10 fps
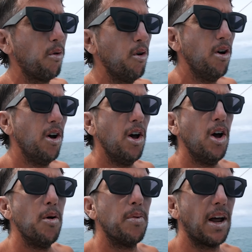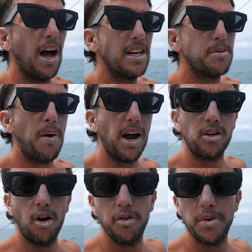more, but uh, it's
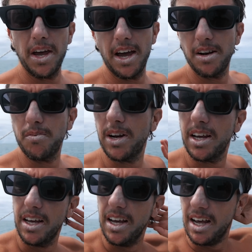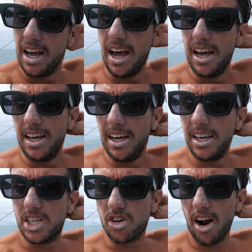backed off a bit and we're
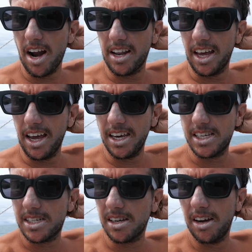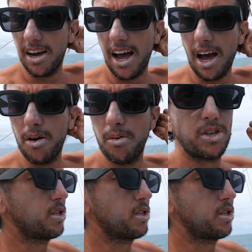hit straight out of the east. So uh, we